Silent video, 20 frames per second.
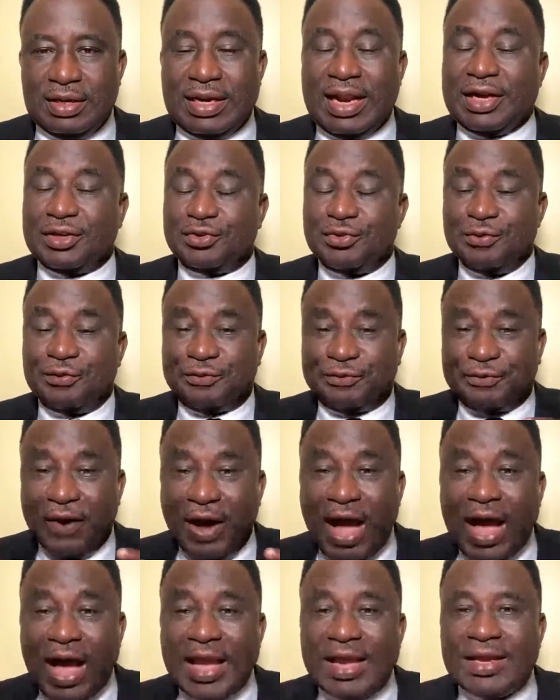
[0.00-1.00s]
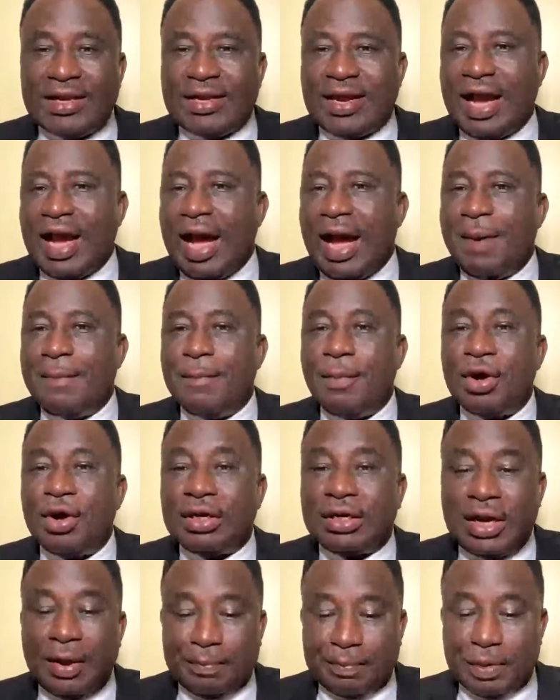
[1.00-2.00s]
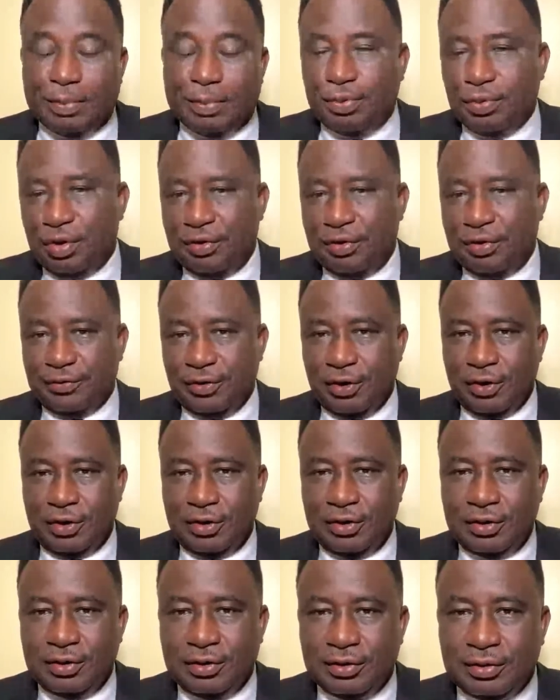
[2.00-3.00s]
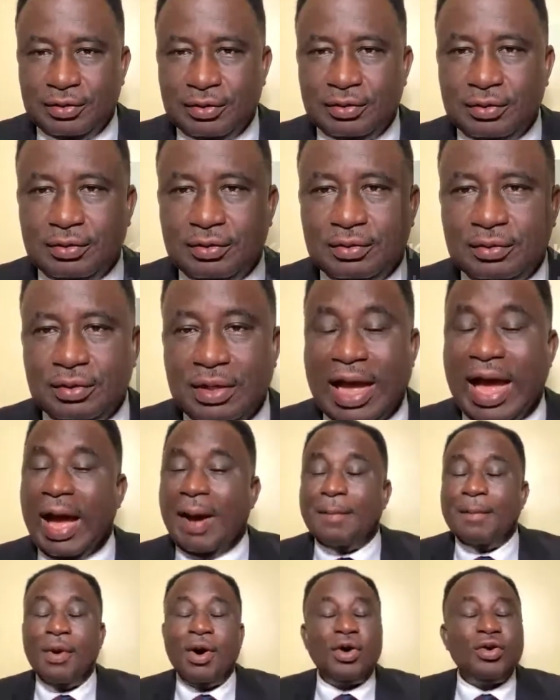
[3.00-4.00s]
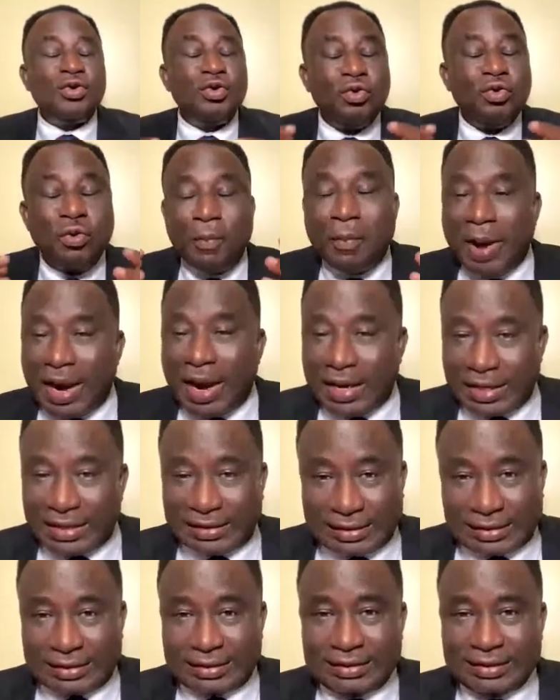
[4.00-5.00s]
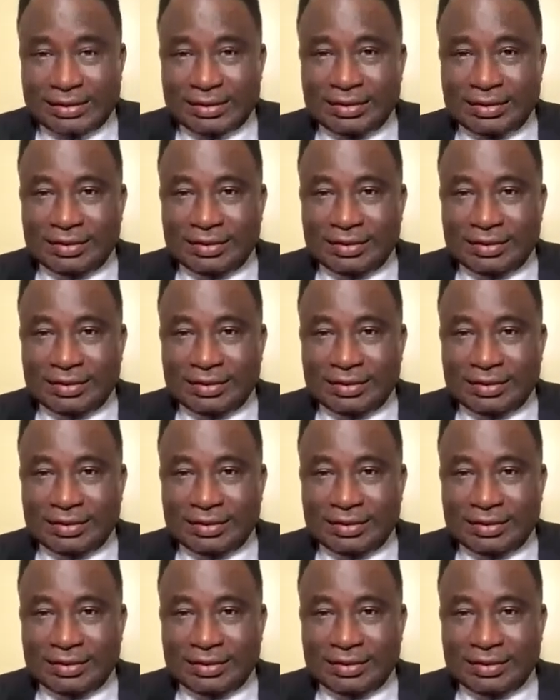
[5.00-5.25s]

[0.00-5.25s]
that you find among the people of God, among humanity.